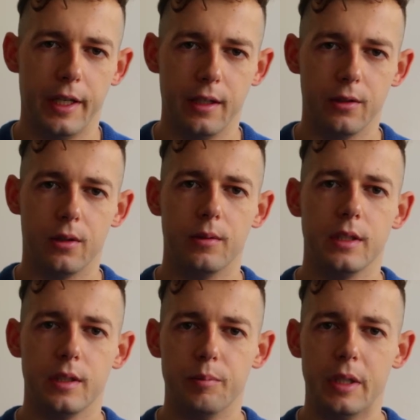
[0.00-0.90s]
And
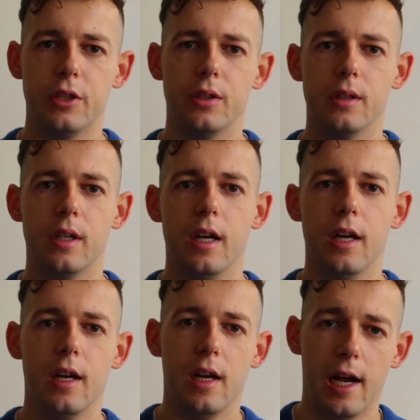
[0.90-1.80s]
always measure
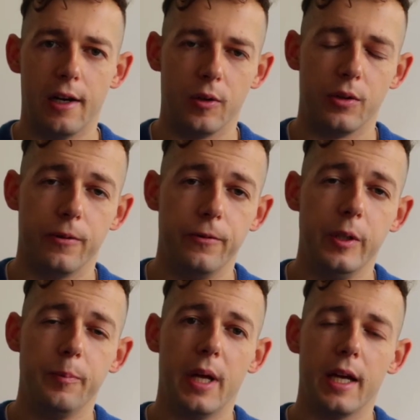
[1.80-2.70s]
around your
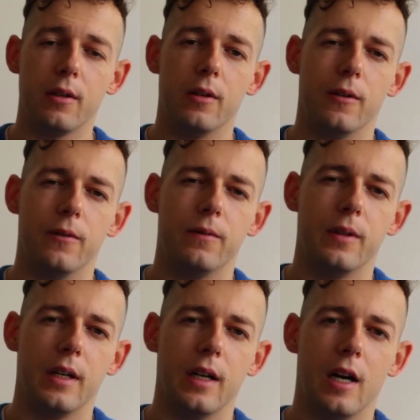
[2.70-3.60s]
feedback of
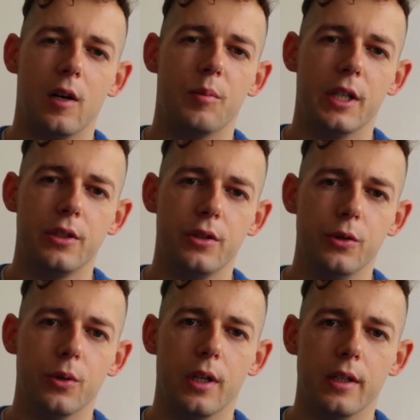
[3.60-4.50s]
how much
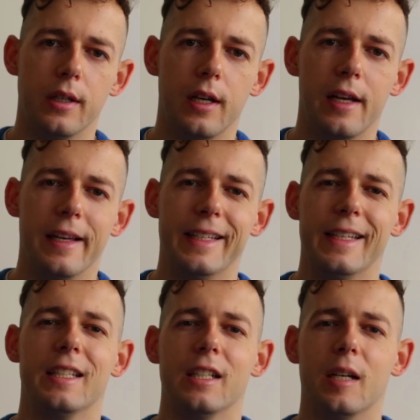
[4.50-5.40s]
you are
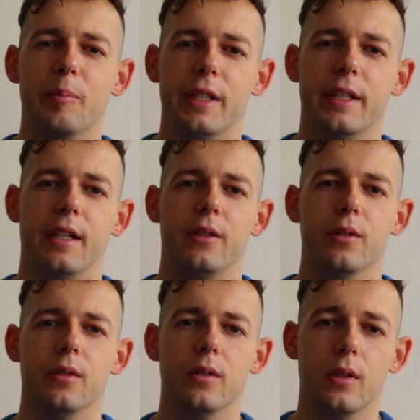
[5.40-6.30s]
getting up at night
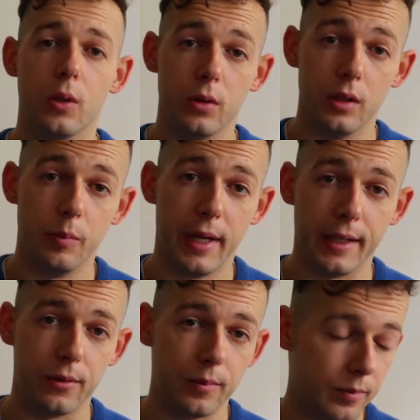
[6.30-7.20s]
to go to the
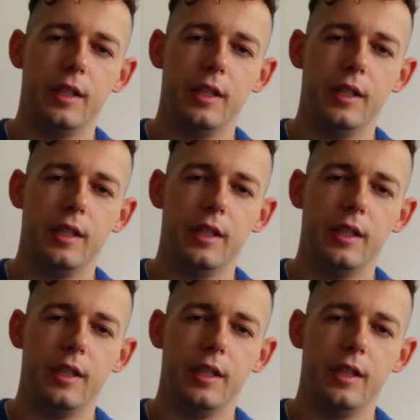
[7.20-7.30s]
bathroom.